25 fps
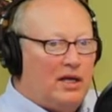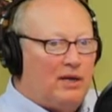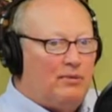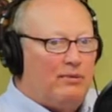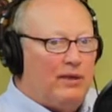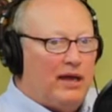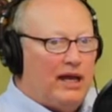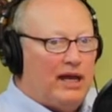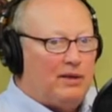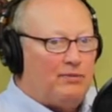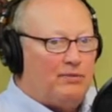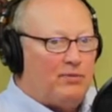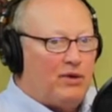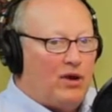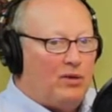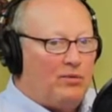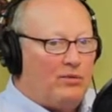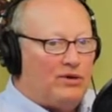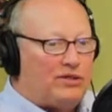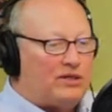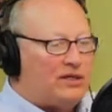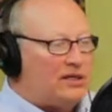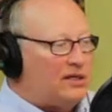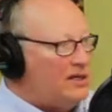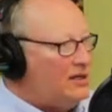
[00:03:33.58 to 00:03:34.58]
made up
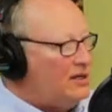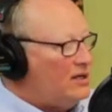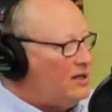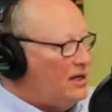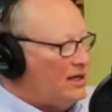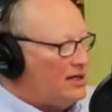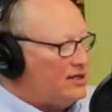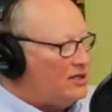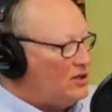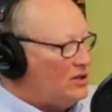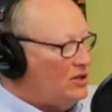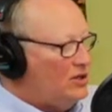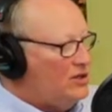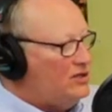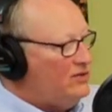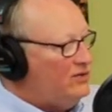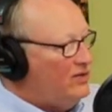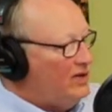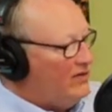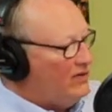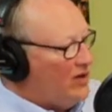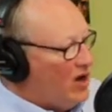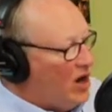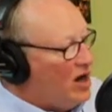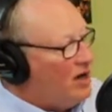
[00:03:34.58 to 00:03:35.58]
almost exclusively
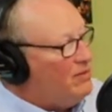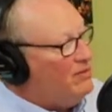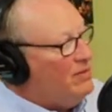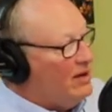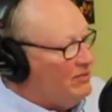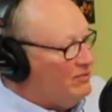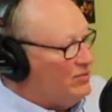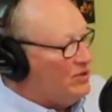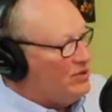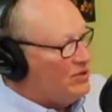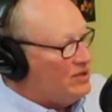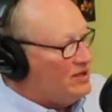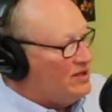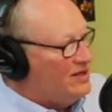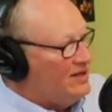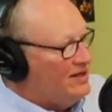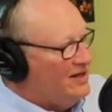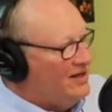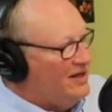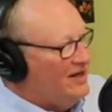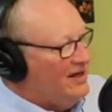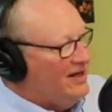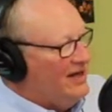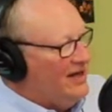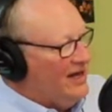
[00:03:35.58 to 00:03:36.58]
of our members,
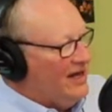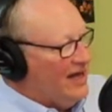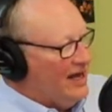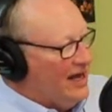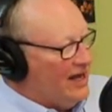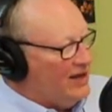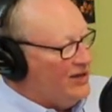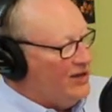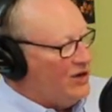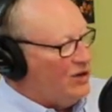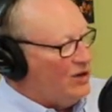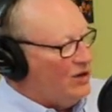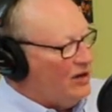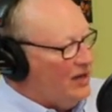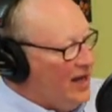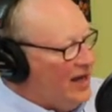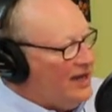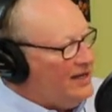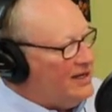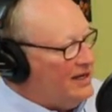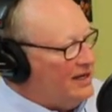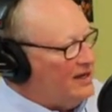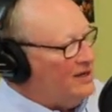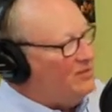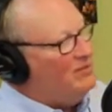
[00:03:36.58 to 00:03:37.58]
and they're
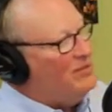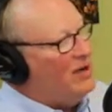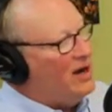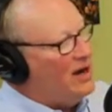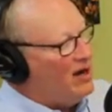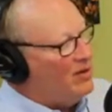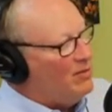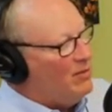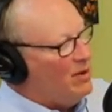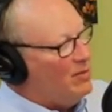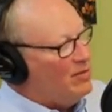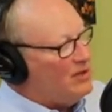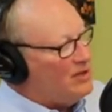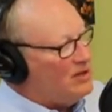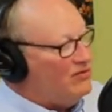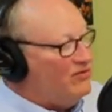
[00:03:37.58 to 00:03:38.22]
elected by our members.